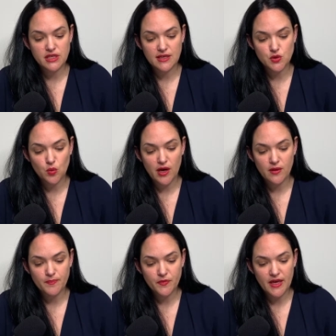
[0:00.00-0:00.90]
as
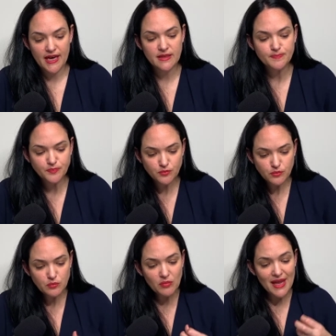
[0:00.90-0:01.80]
well, okay?
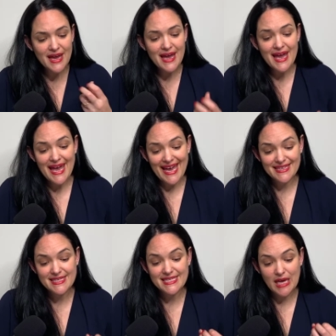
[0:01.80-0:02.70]

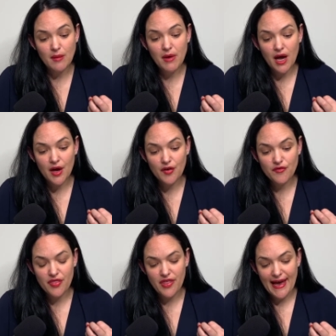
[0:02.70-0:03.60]
And some
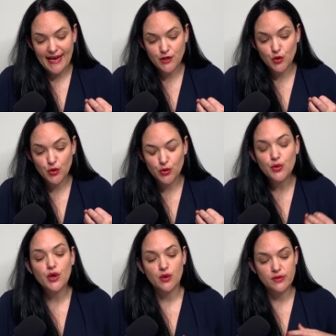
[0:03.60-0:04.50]
of that
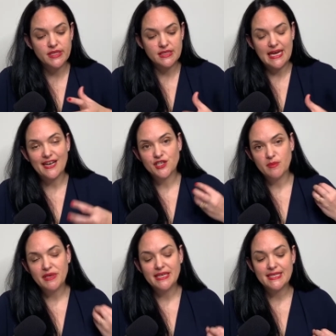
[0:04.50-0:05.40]
glucose is actually
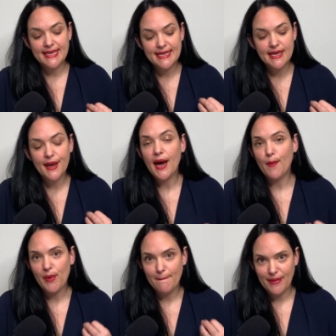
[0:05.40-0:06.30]
being taken
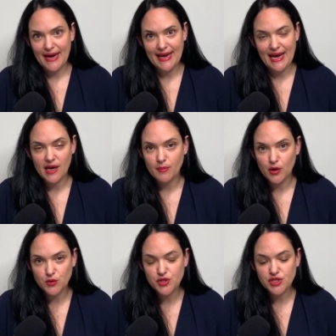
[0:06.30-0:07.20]
up by
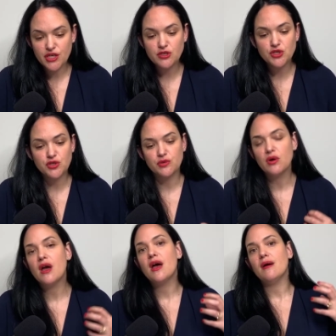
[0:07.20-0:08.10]
adipose tissue.
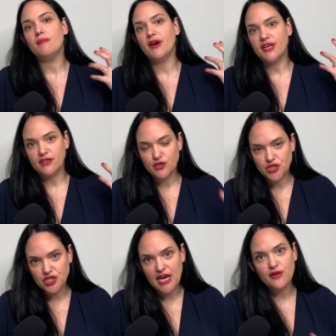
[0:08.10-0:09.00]
But in
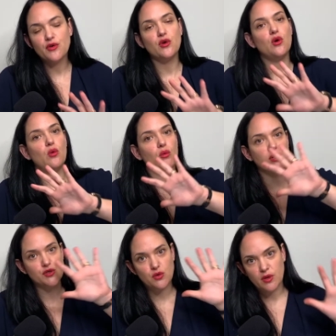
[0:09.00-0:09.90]
general,
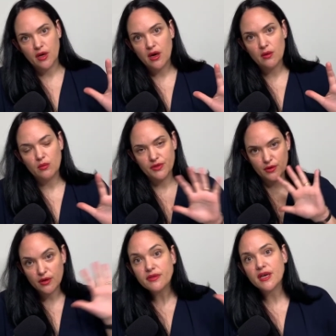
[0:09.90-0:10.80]
what's going on, what the
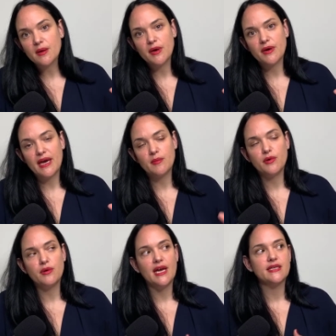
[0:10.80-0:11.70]
good thing about
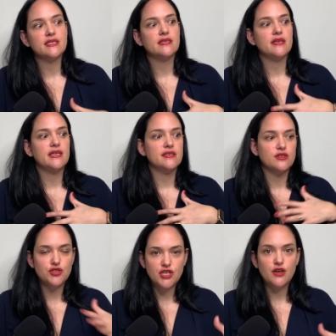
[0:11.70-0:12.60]
adiponectin is,
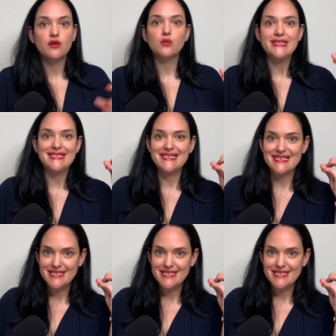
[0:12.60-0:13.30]
in general, we see a